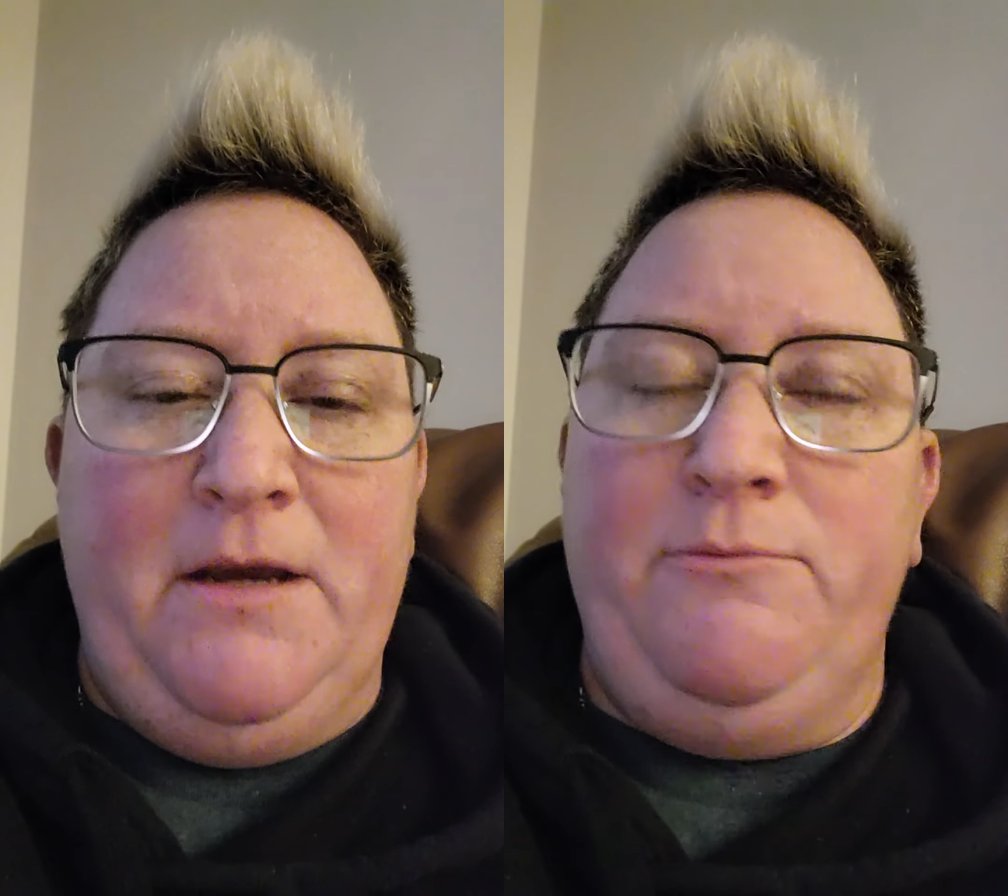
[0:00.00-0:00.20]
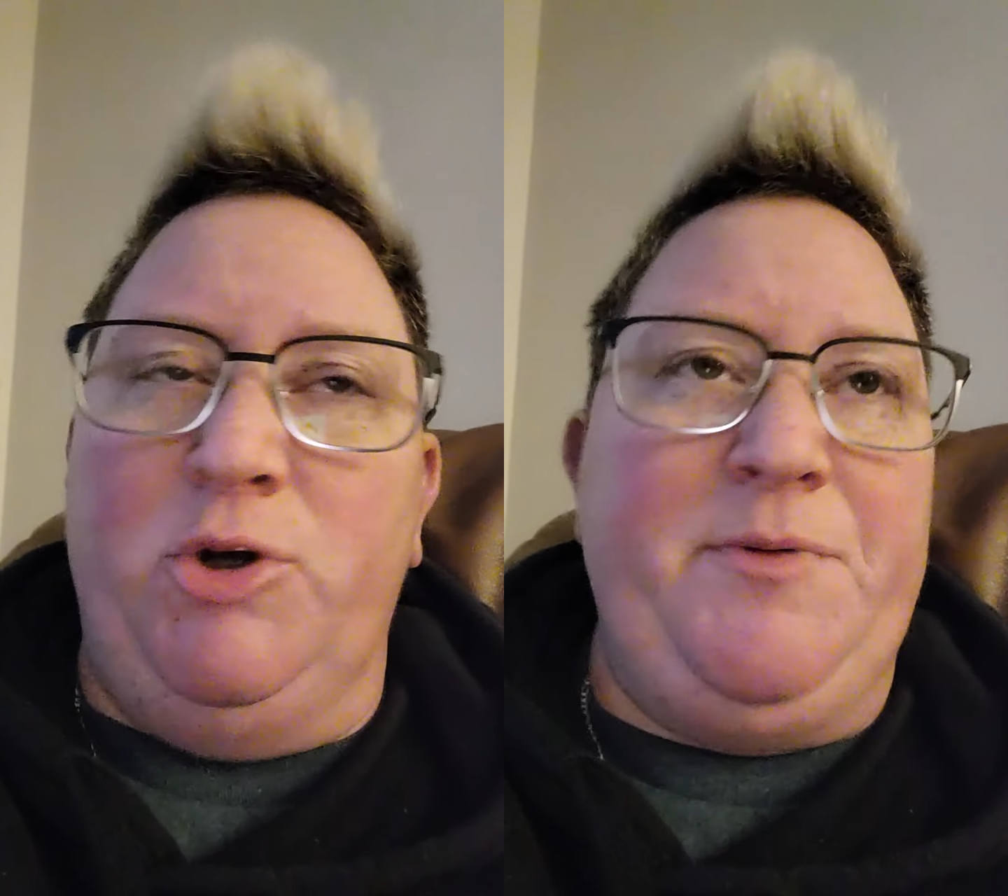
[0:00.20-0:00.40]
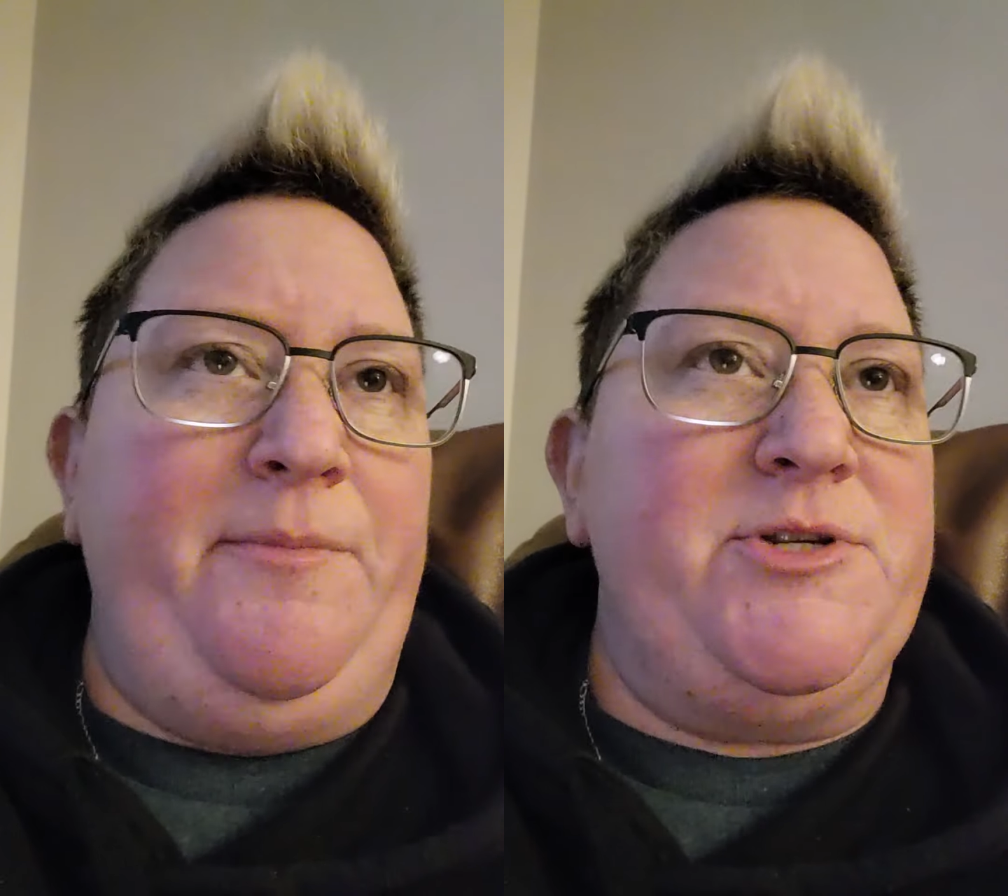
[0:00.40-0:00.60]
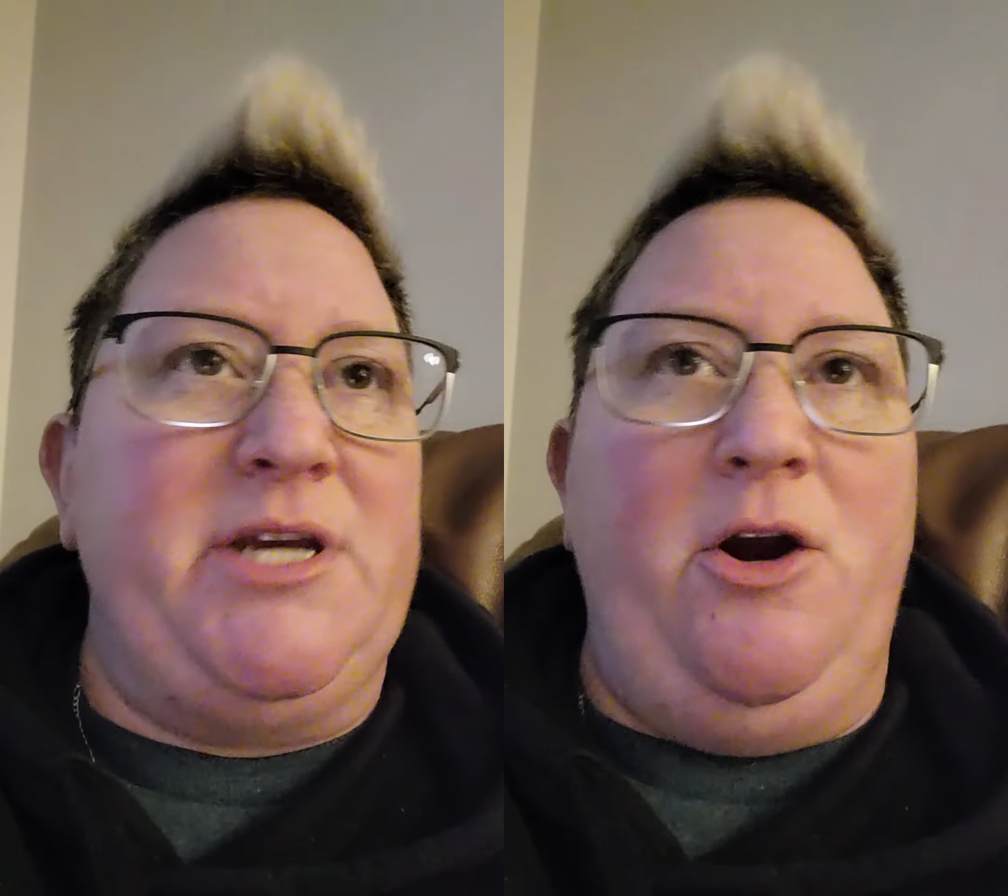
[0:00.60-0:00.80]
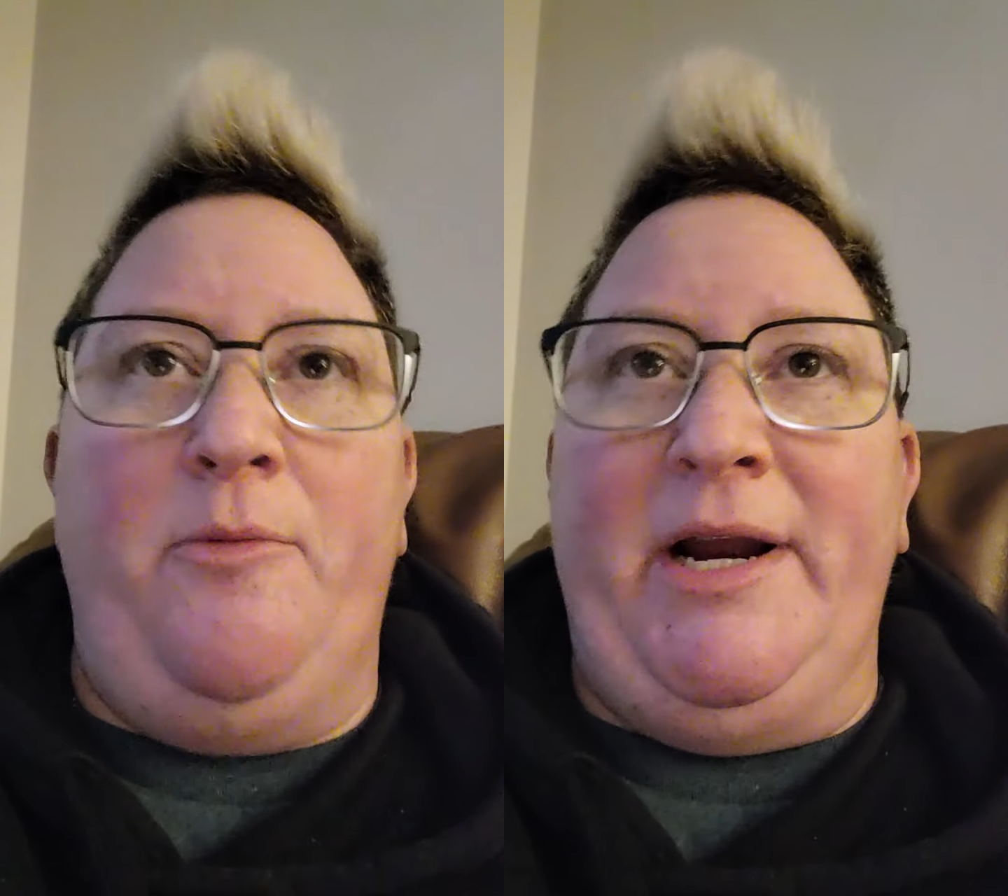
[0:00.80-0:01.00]
Most people
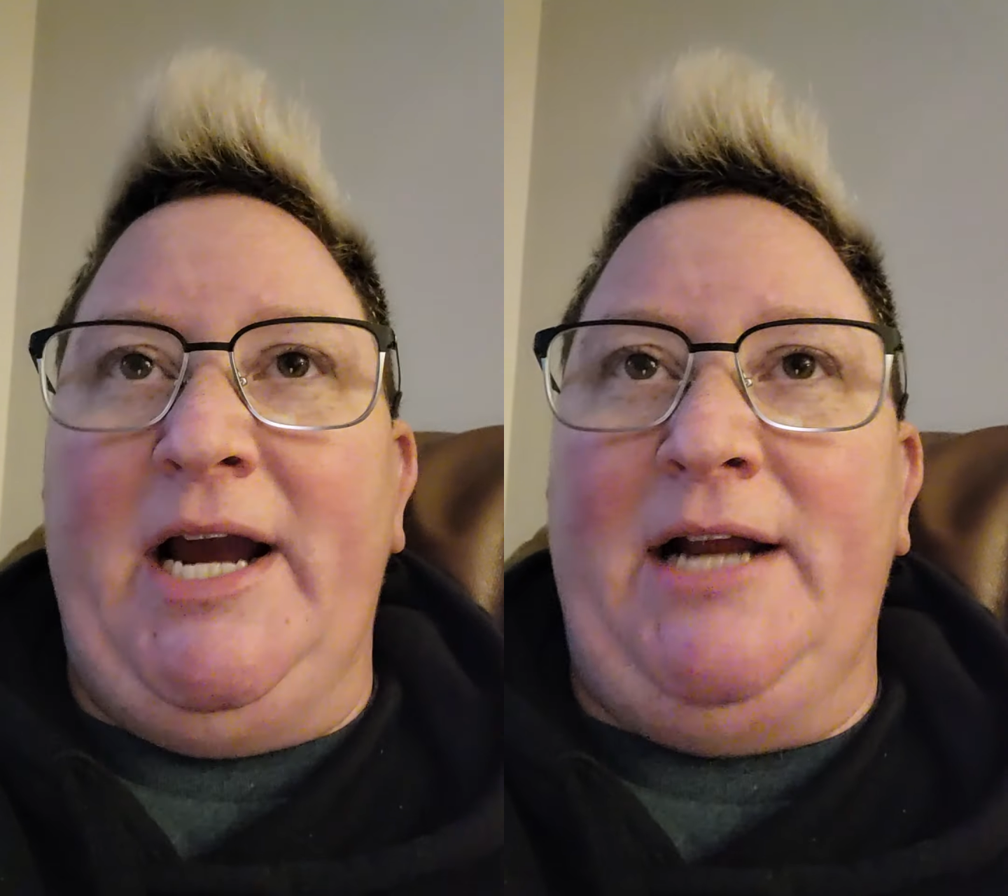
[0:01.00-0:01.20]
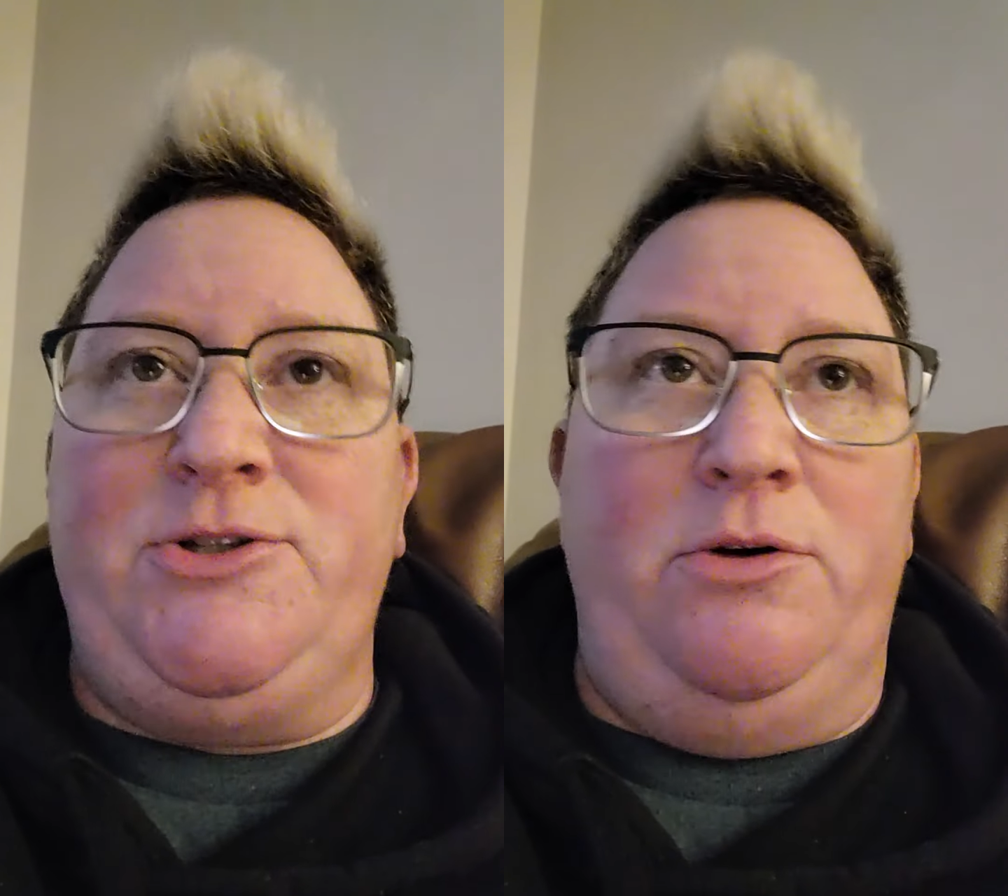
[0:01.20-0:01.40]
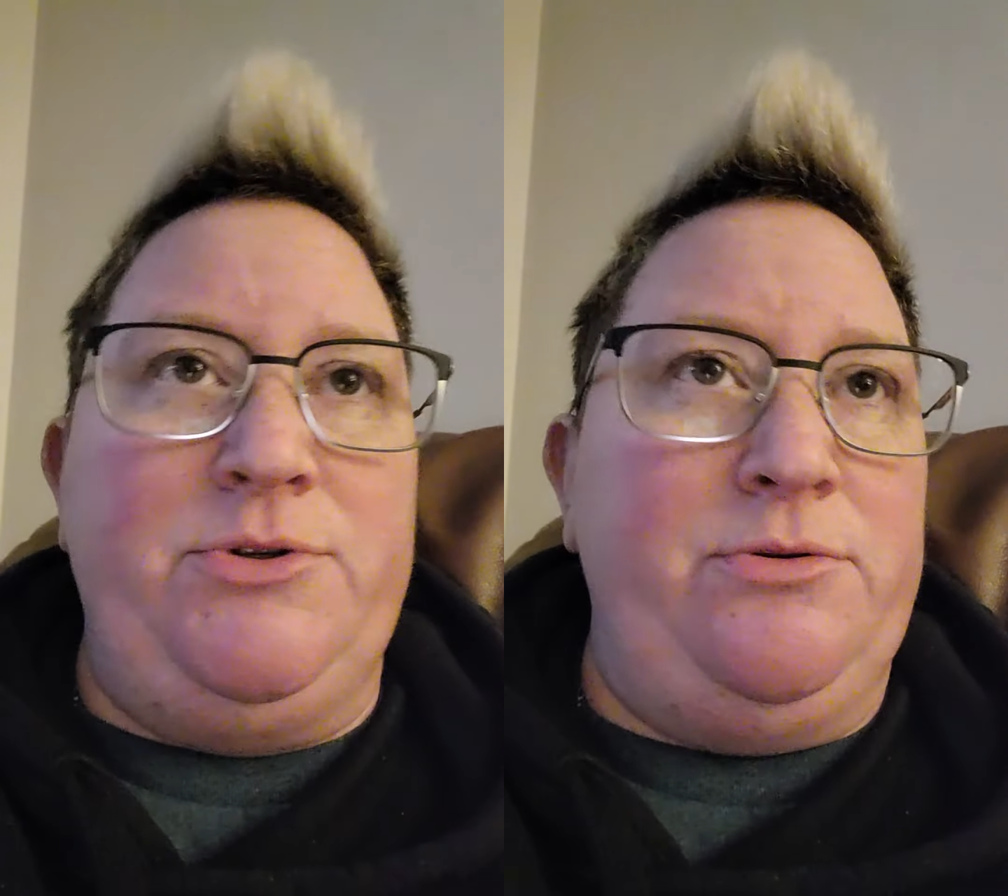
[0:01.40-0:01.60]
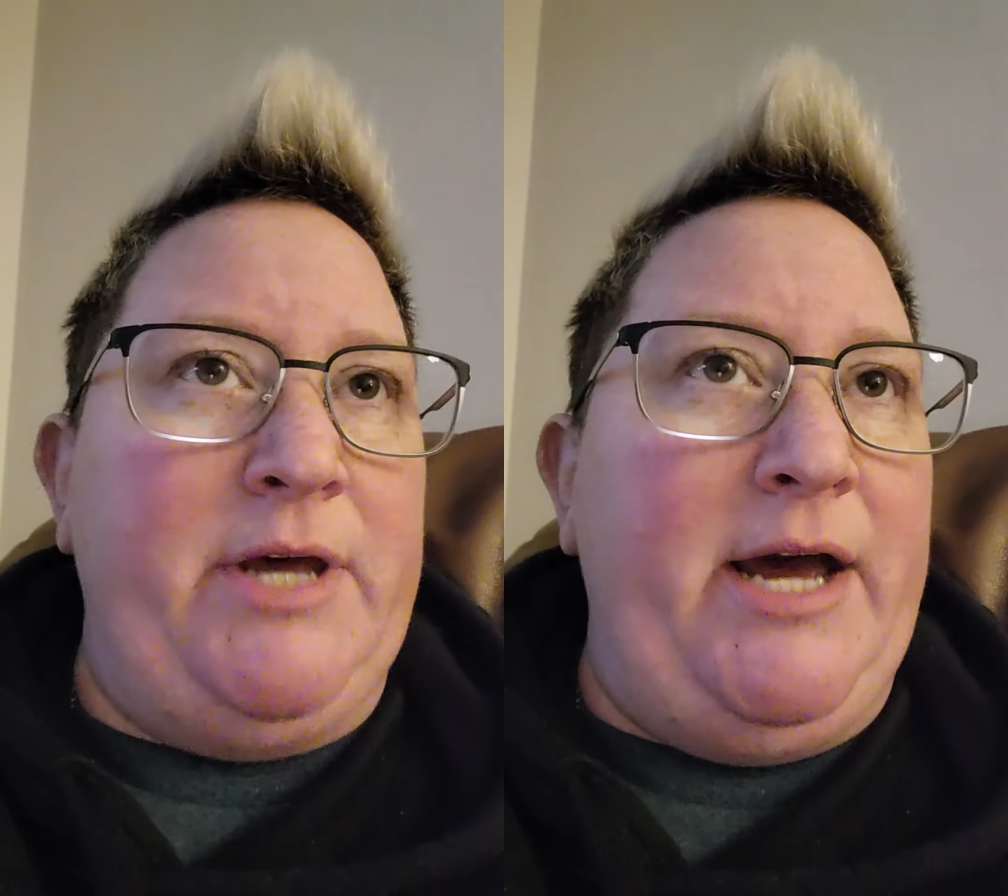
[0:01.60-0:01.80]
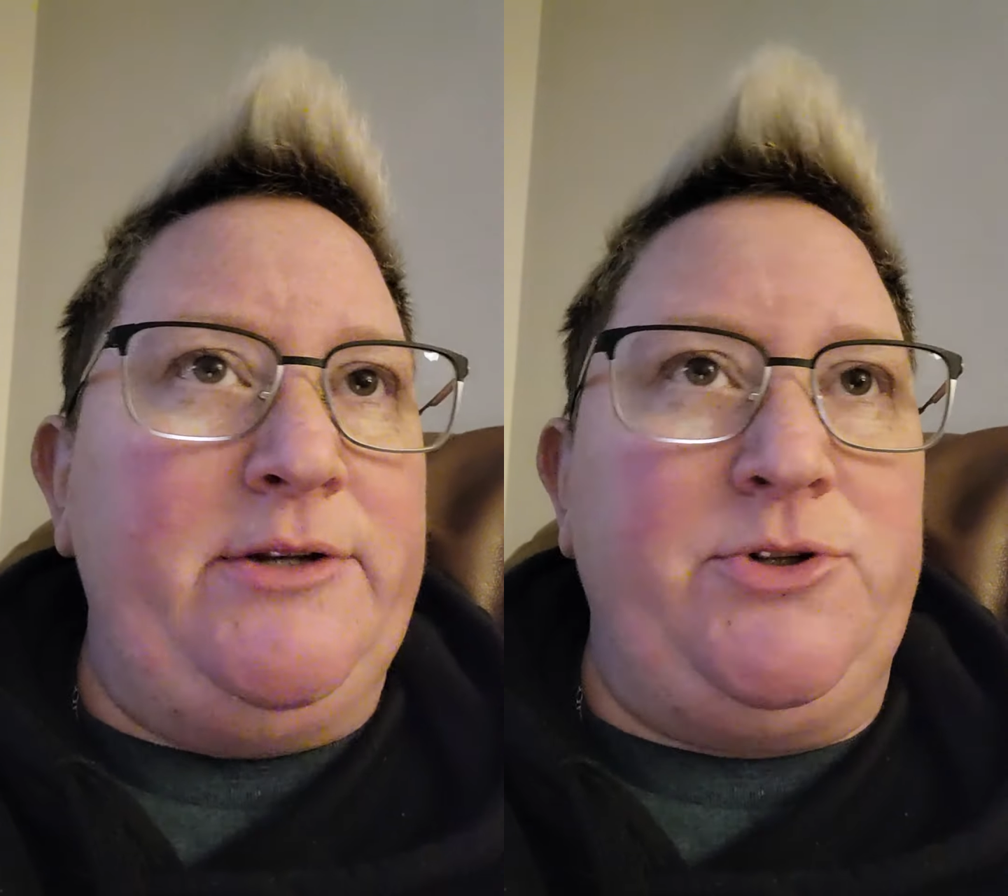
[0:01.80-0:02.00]
say, oh my God, don't do that.